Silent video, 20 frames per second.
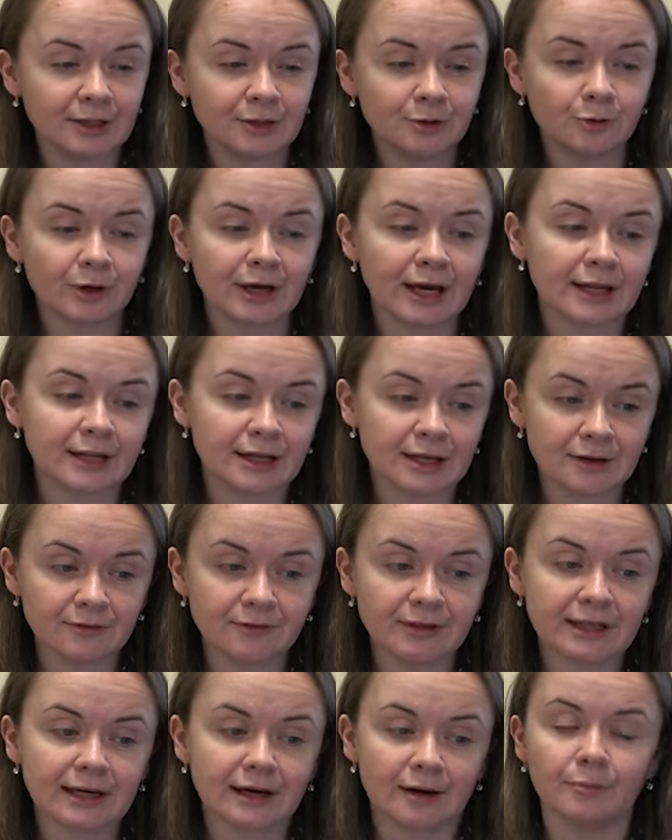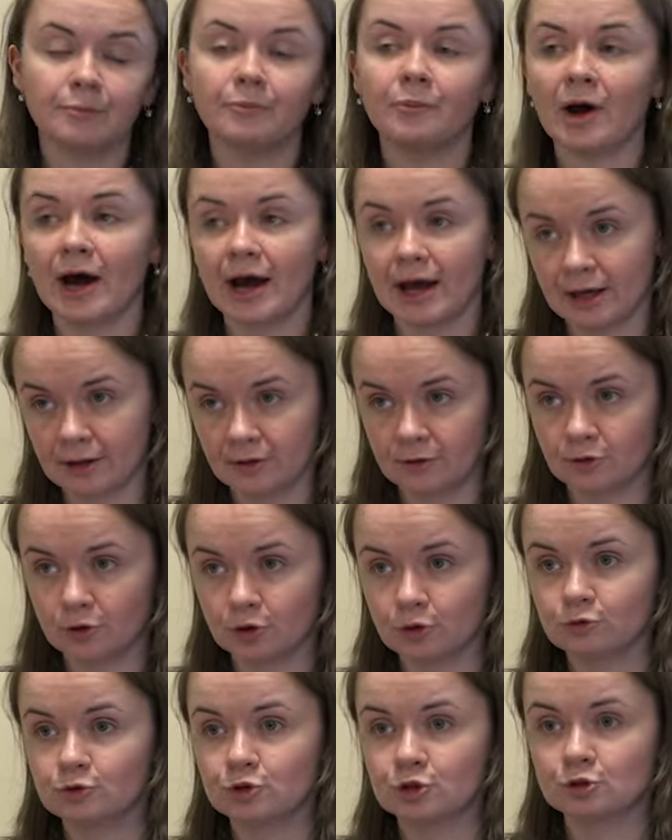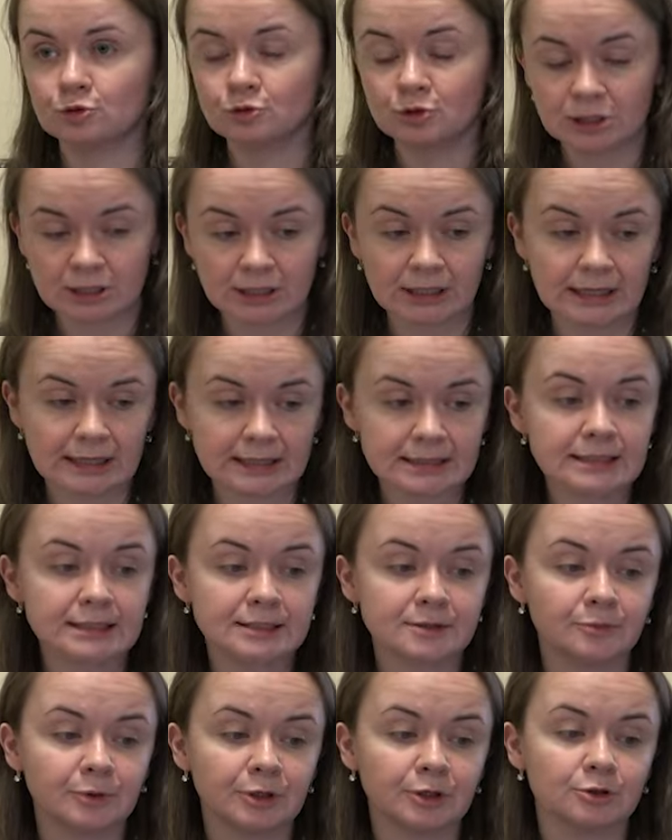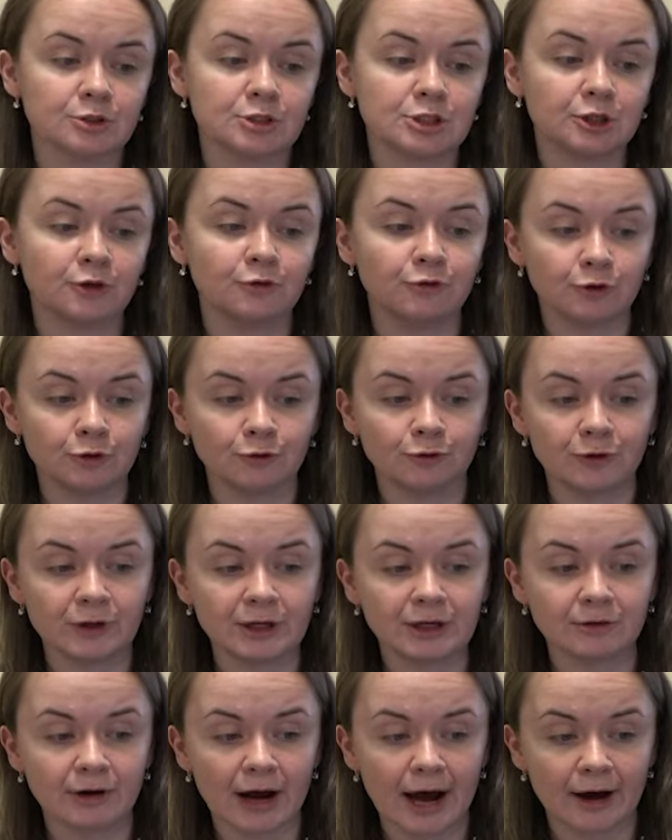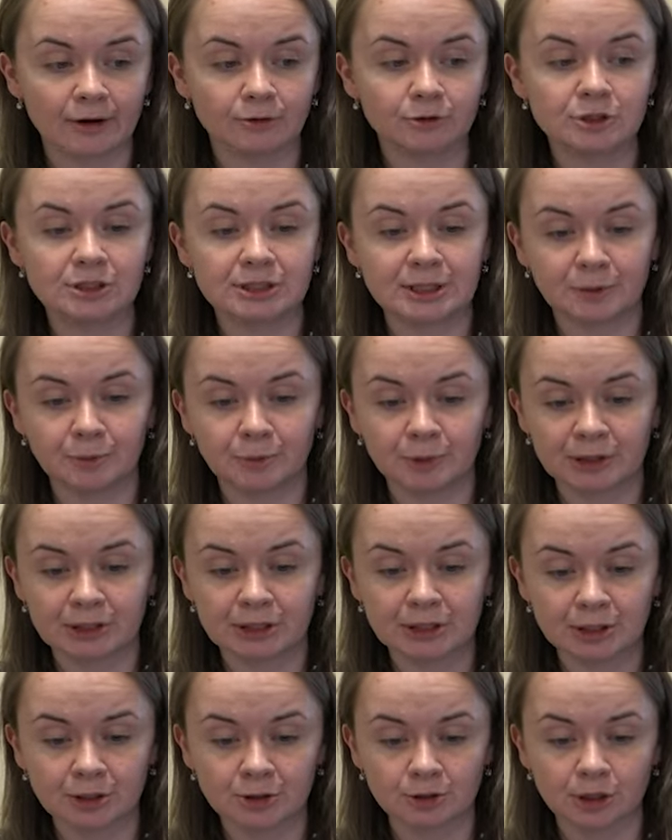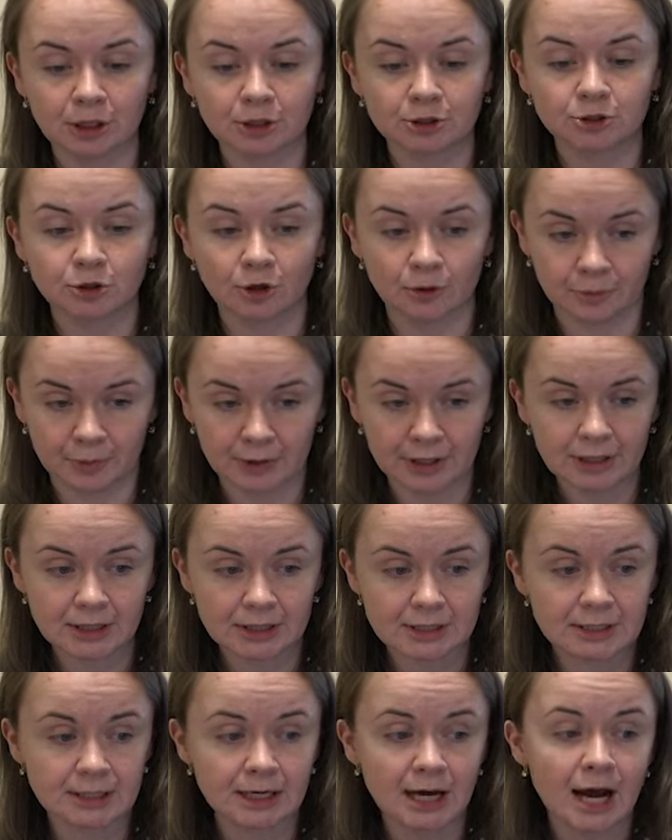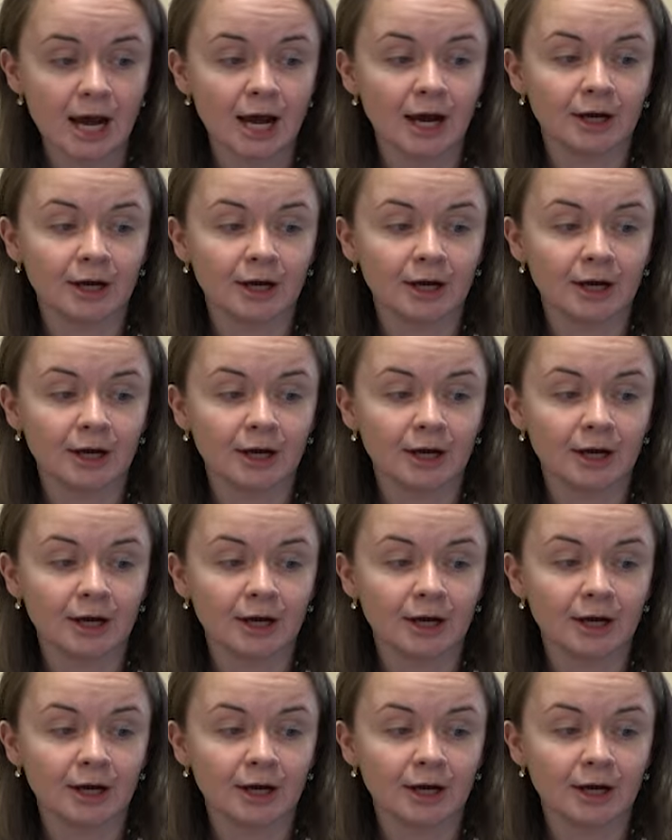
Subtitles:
You can even combine those two tasks, because if you figure out some particular topics,